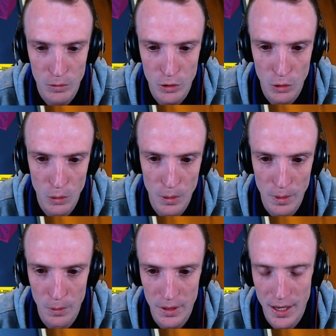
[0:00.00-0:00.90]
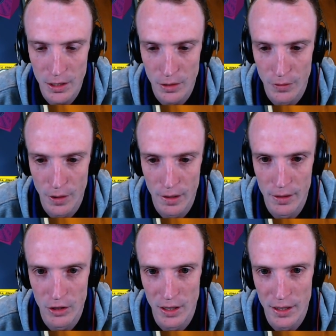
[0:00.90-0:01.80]
Do we want to attach the fire
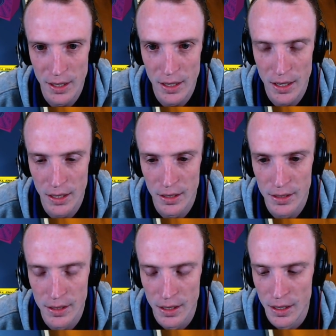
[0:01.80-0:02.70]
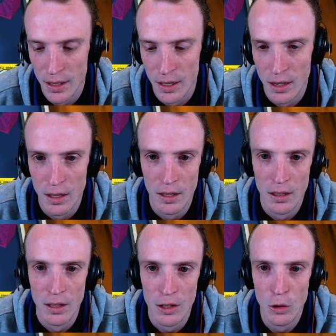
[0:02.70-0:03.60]
energy? The thing is,
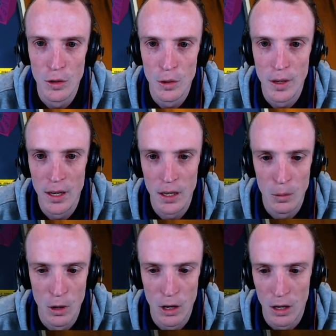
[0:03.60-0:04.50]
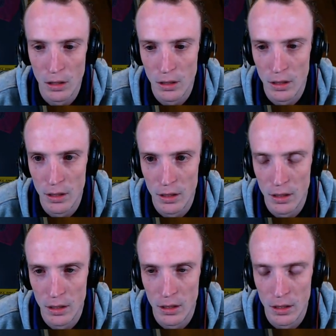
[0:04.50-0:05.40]
you're doing what?
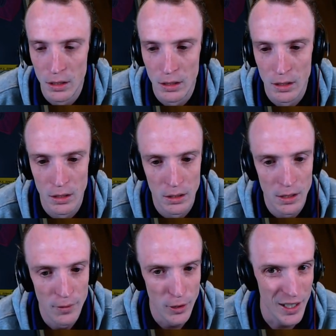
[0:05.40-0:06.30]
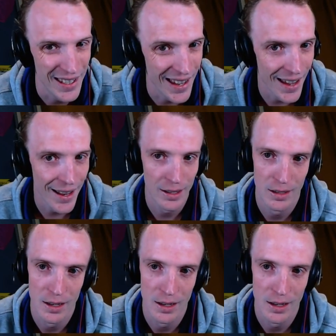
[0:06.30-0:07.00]
If you get